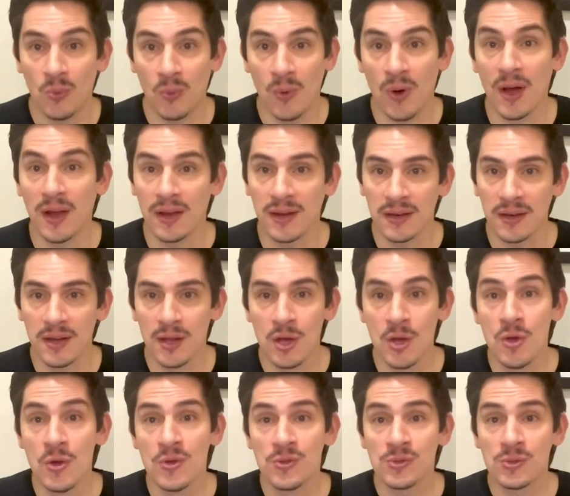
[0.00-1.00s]
1.
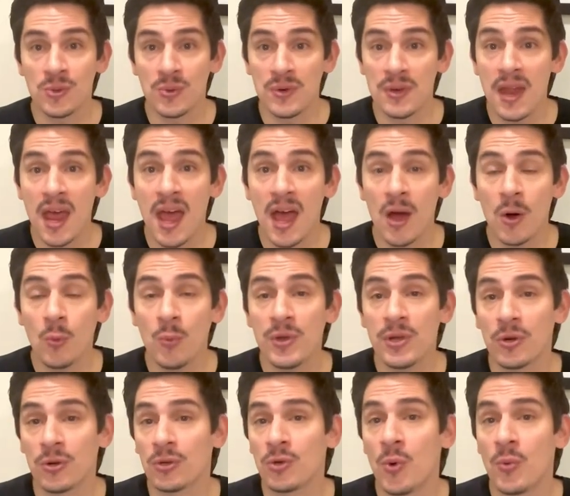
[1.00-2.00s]
So now we
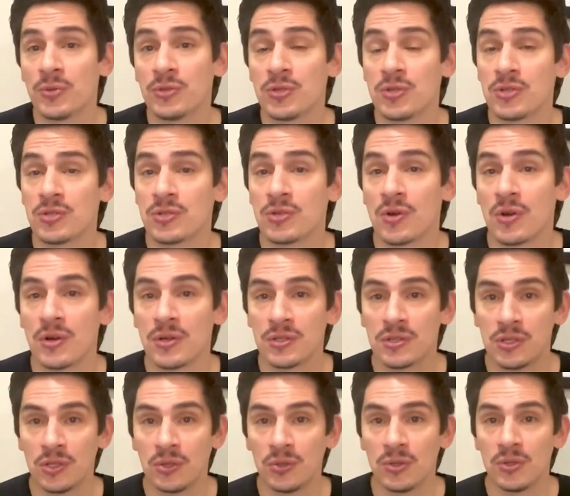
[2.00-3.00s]
are going to start
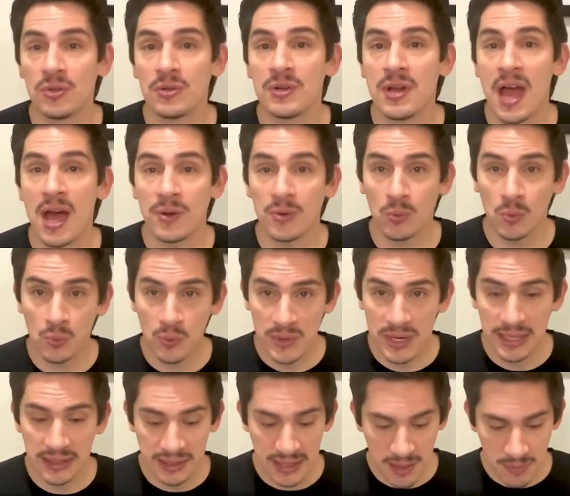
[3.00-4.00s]
to learn how to
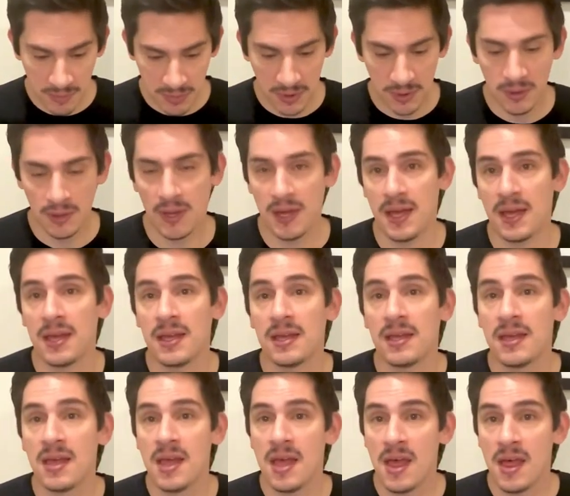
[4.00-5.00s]
really
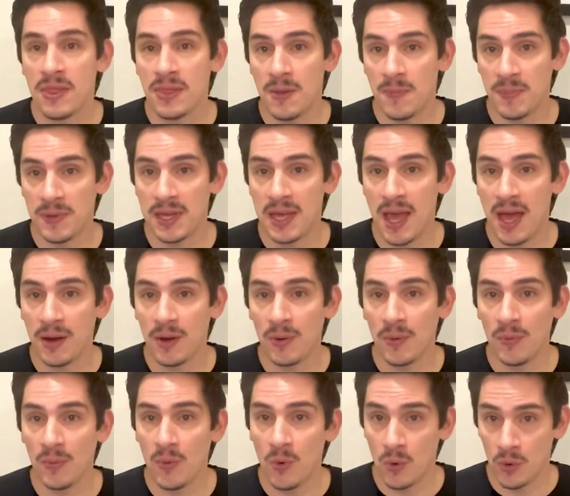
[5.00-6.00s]
play the
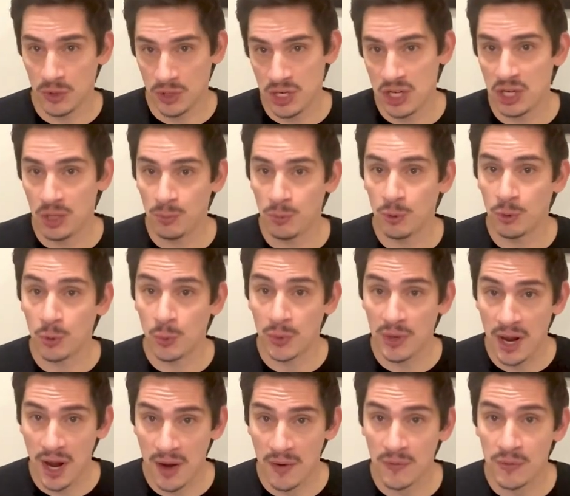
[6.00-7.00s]
piano or keyboard or
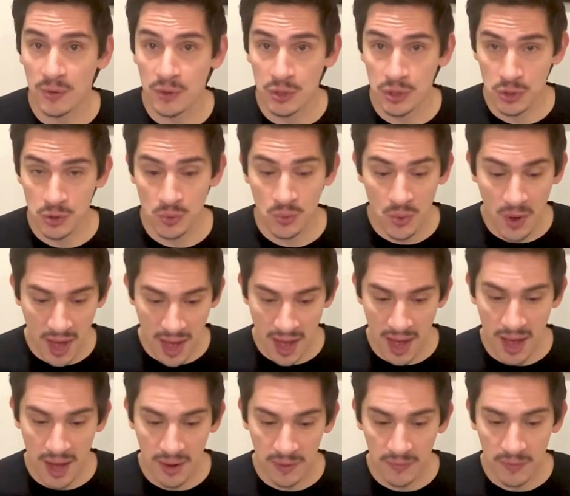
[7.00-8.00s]
whatever you
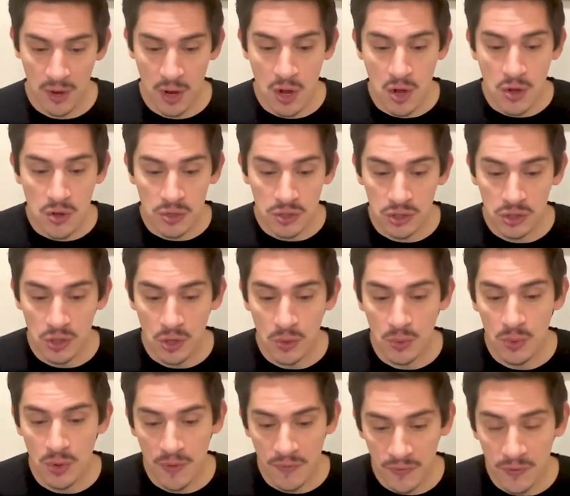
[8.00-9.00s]
have. So
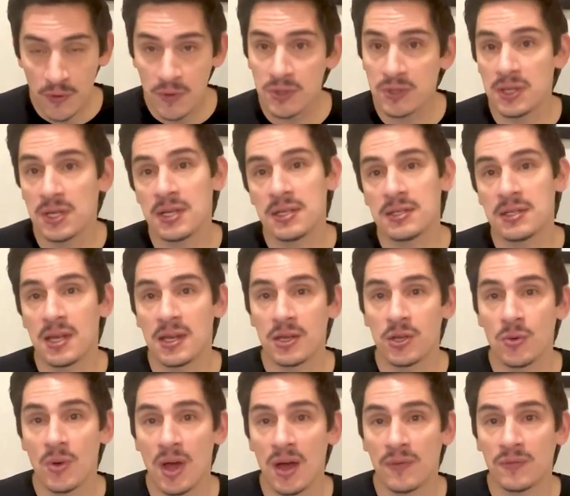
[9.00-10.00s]
the first things that
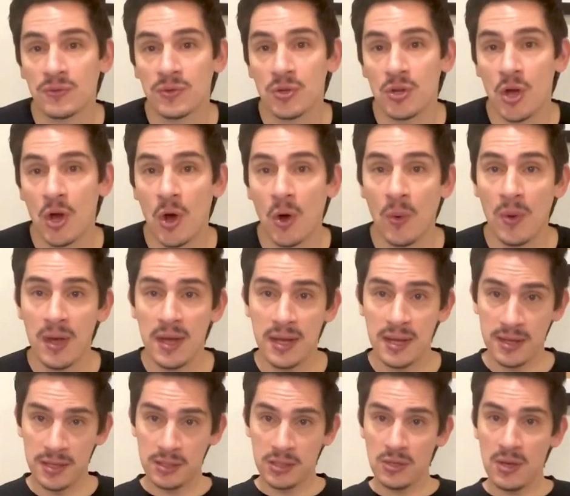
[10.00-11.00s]
you have to know
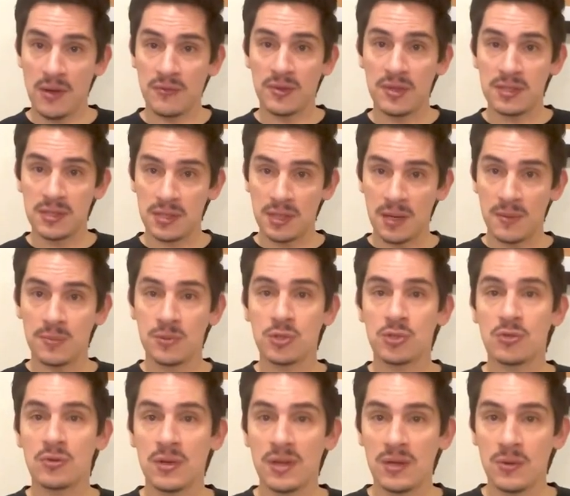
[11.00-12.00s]
is you have to sit up
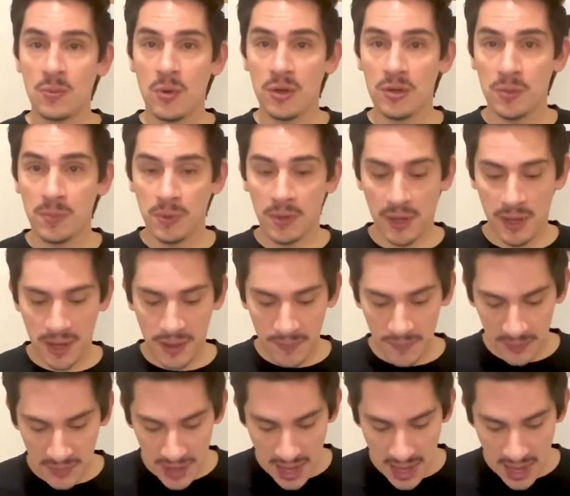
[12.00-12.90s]
straight while you play,